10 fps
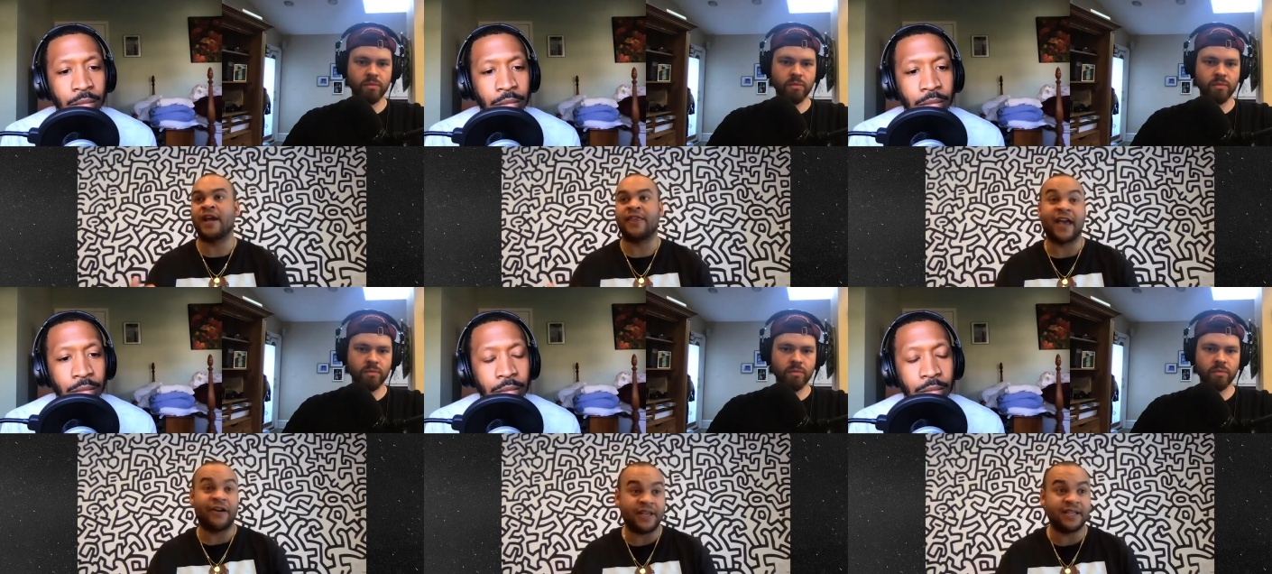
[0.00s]

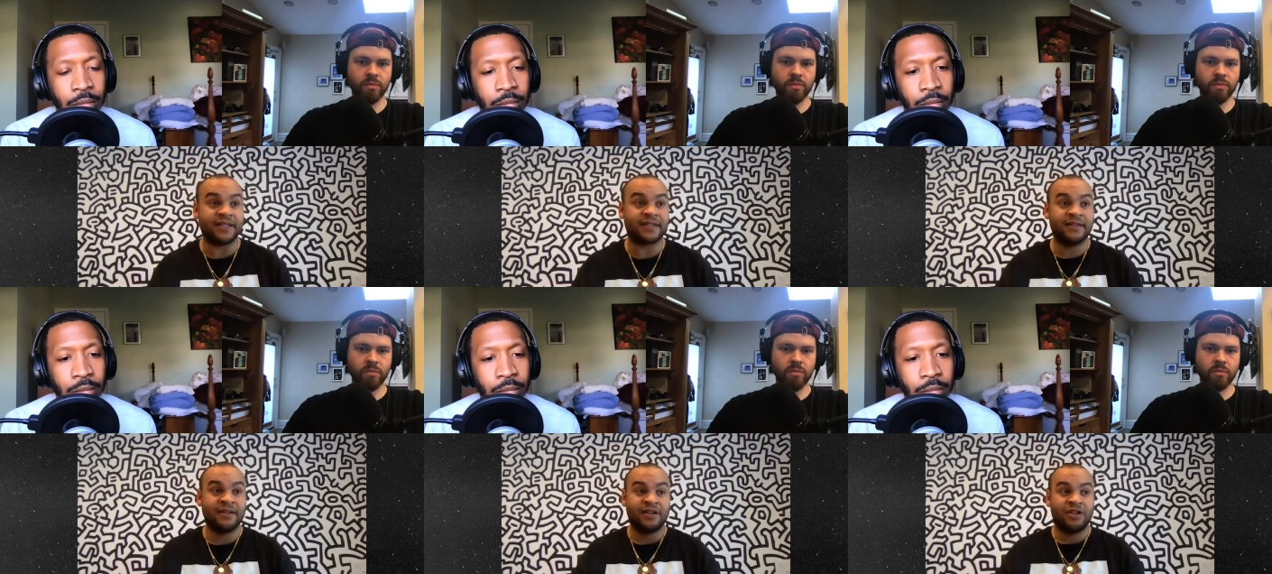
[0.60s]
Speaker 1: now
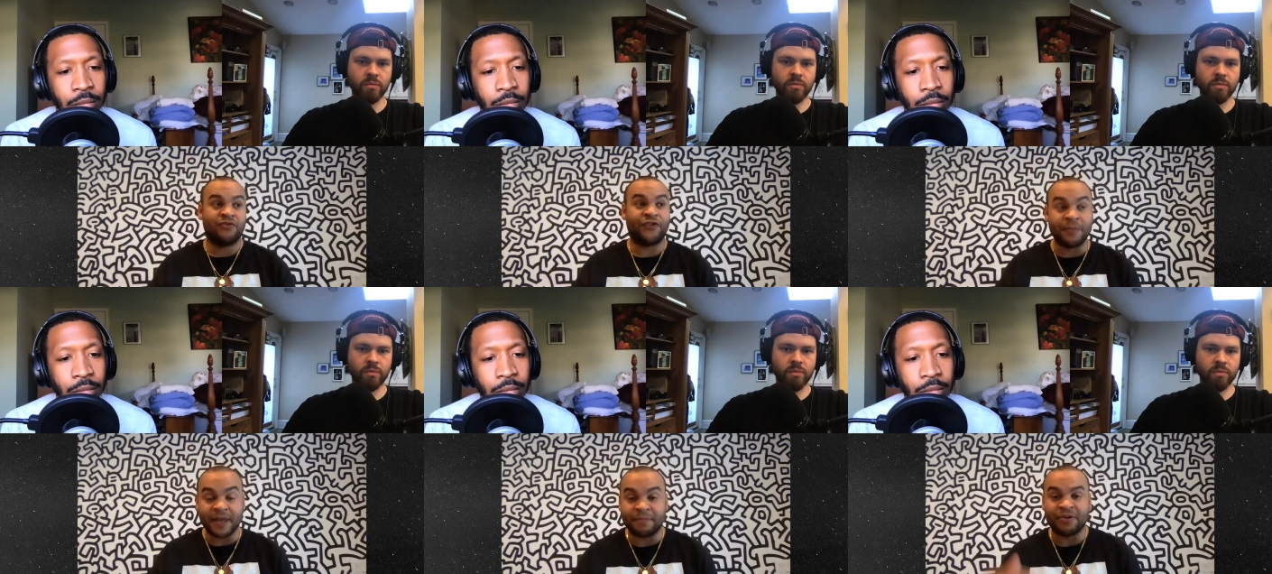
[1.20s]
he's filming
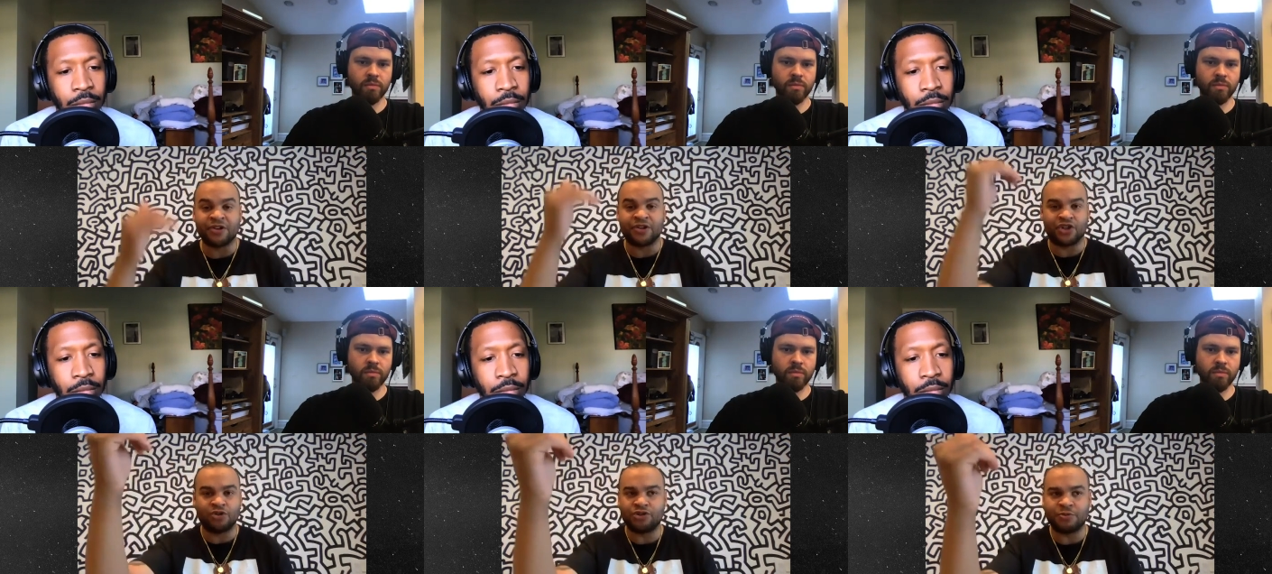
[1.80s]
it, putting it on his
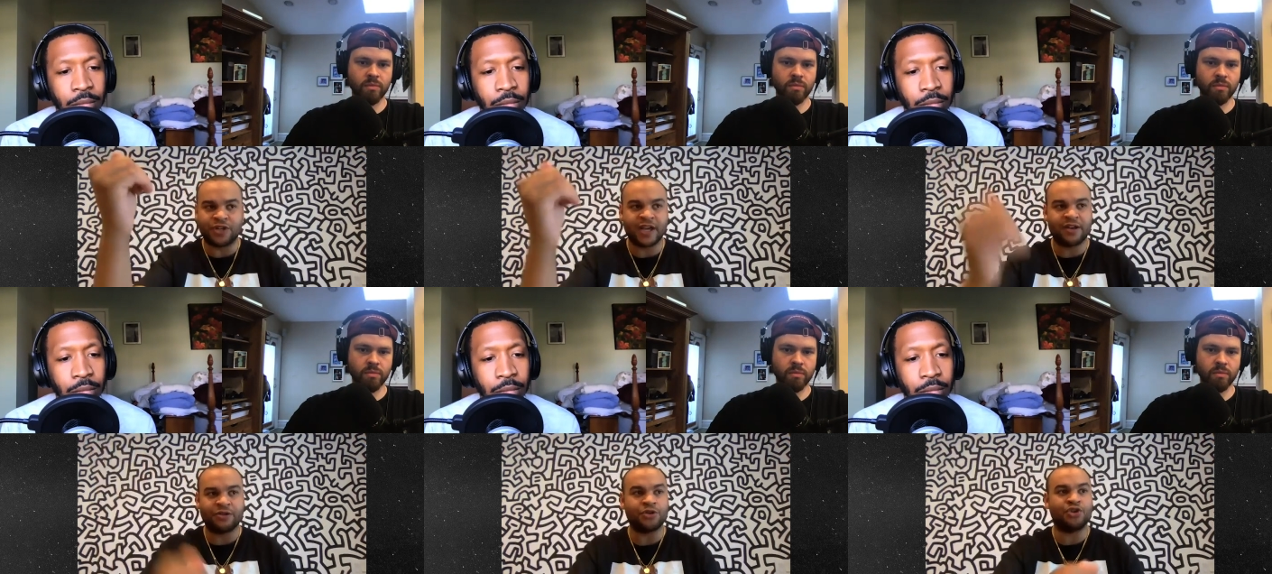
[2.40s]
YouTube
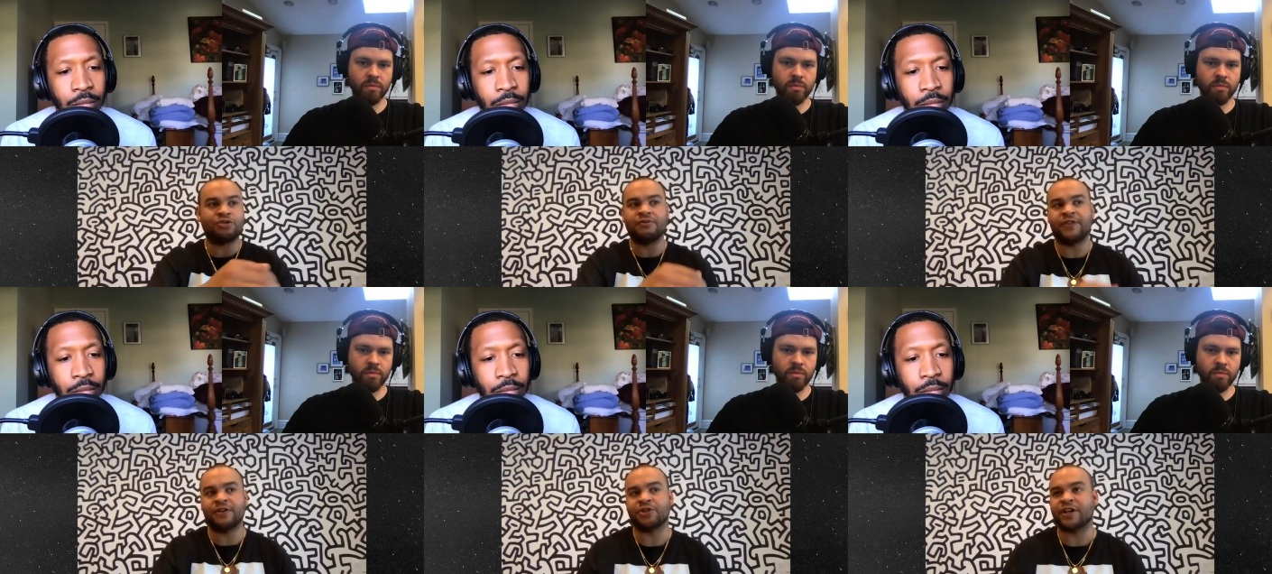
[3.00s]
channel. Those YouTube
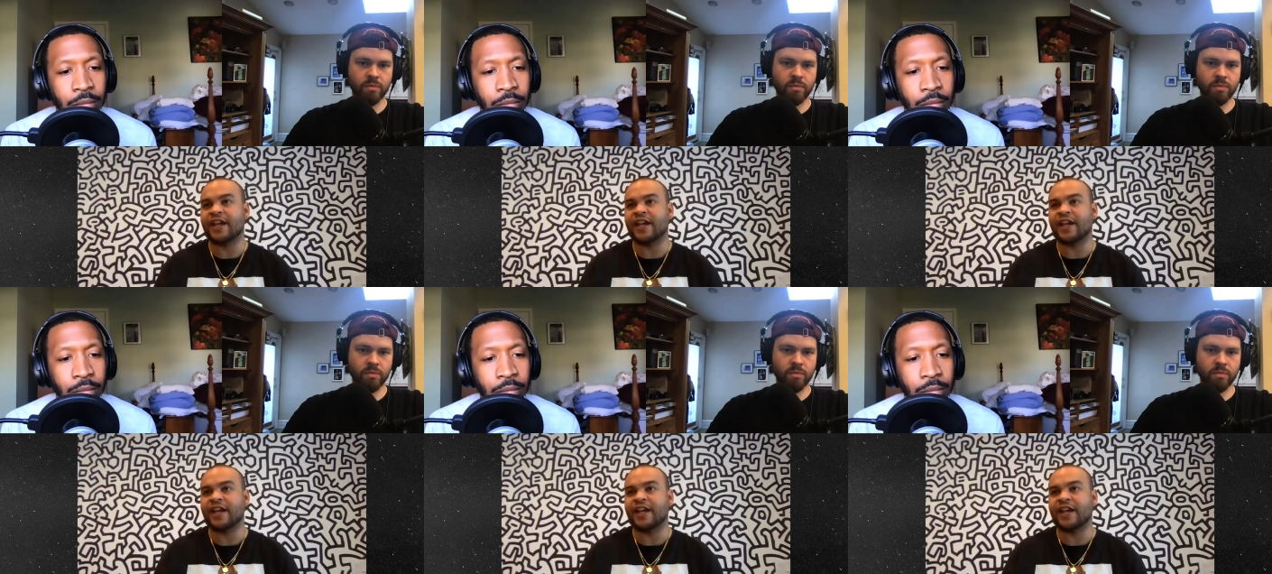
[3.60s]
videos are getting